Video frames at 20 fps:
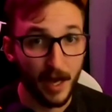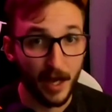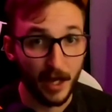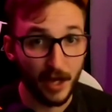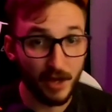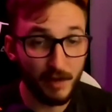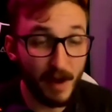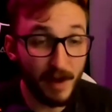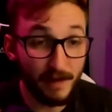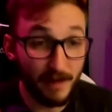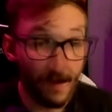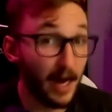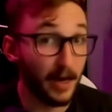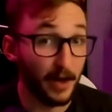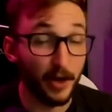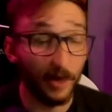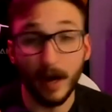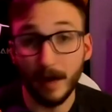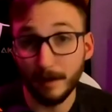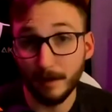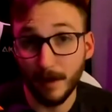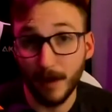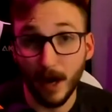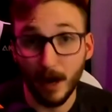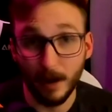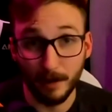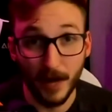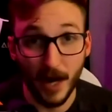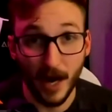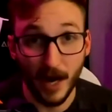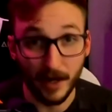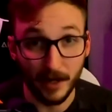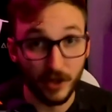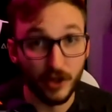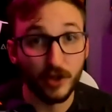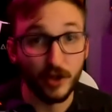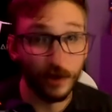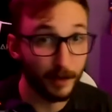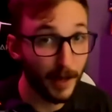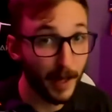You may find, I'll be honest,
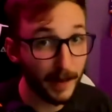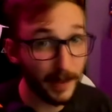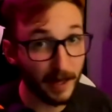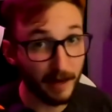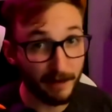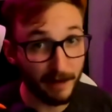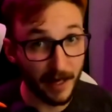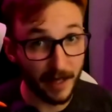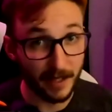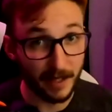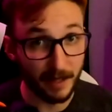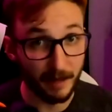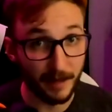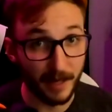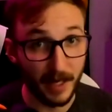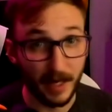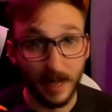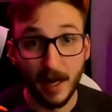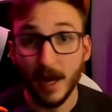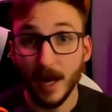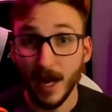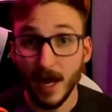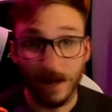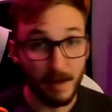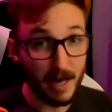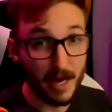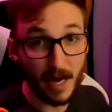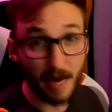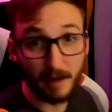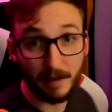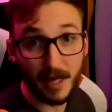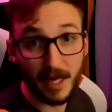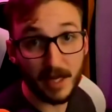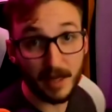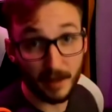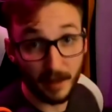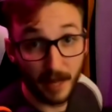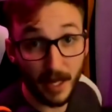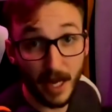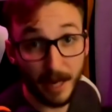you're probably going to find something. It may not be
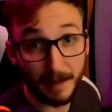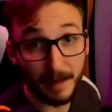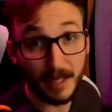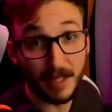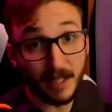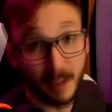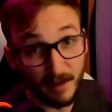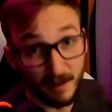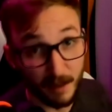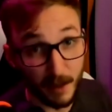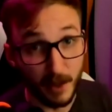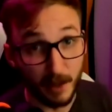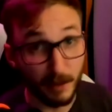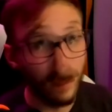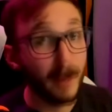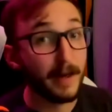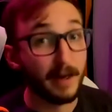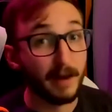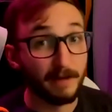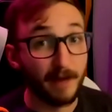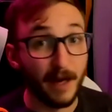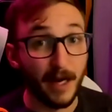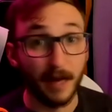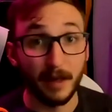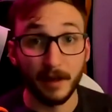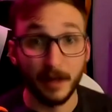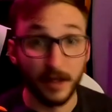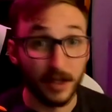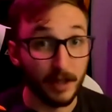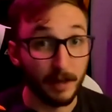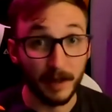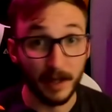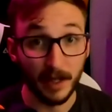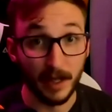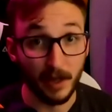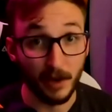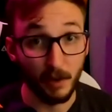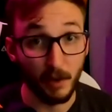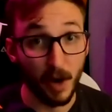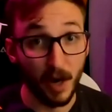the gaming stuff, but you're probably going to find something that
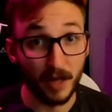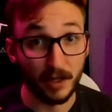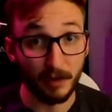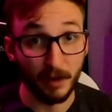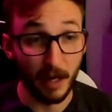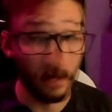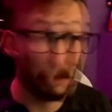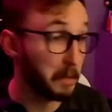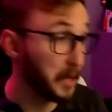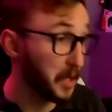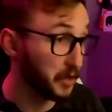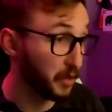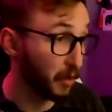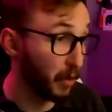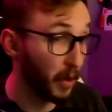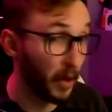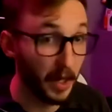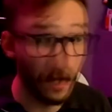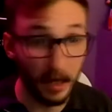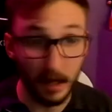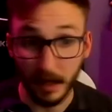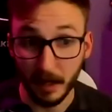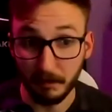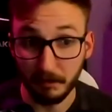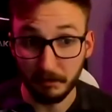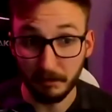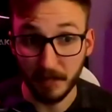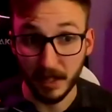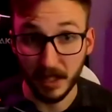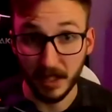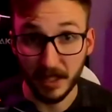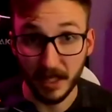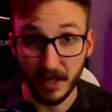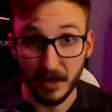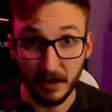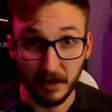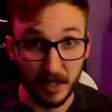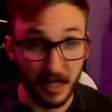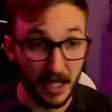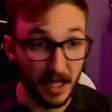you want, right? A toy, a
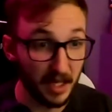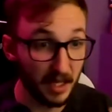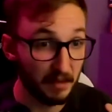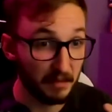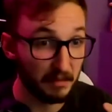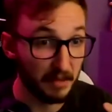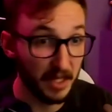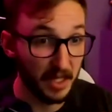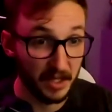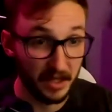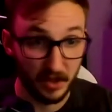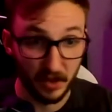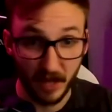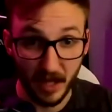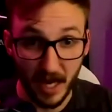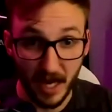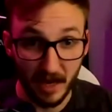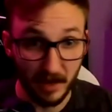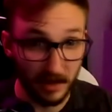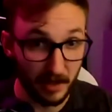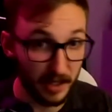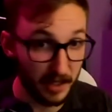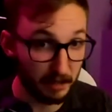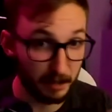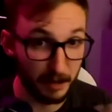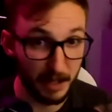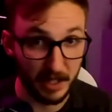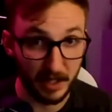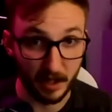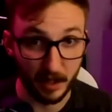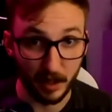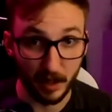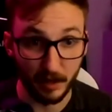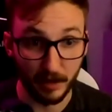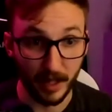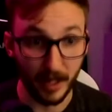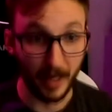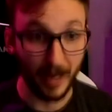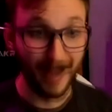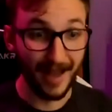Nintendo thing, this or that, or this piece of
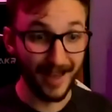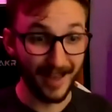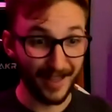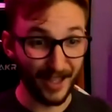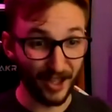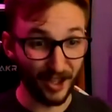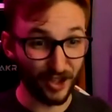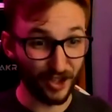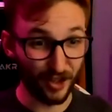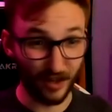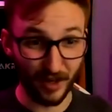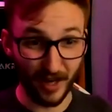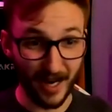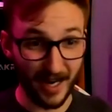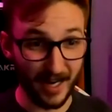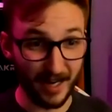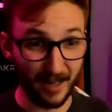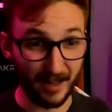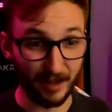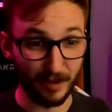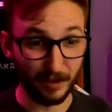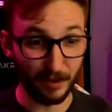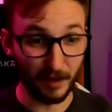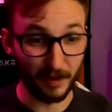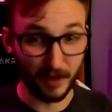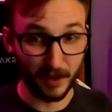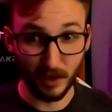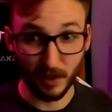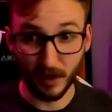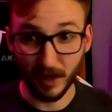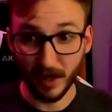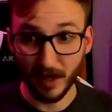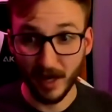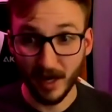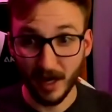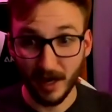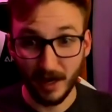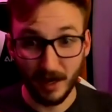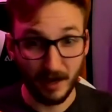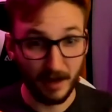clothing. This shirt I got at the thrift store.
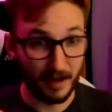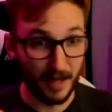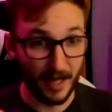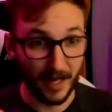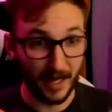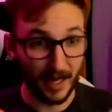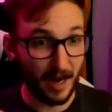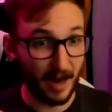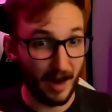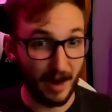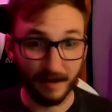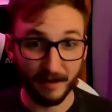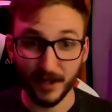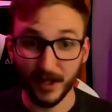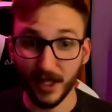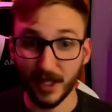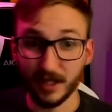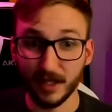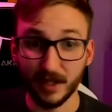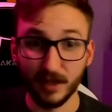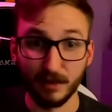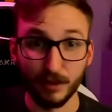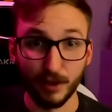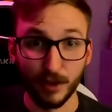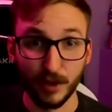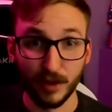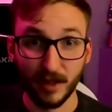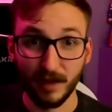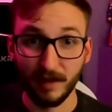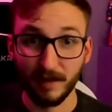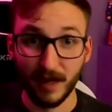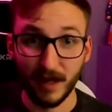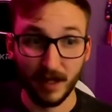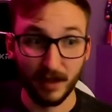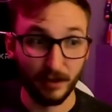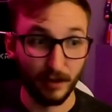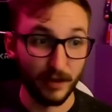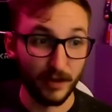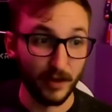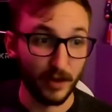Like, I have dozens of shirts that I found at
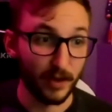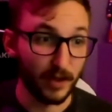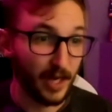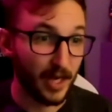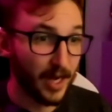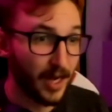thrift stores.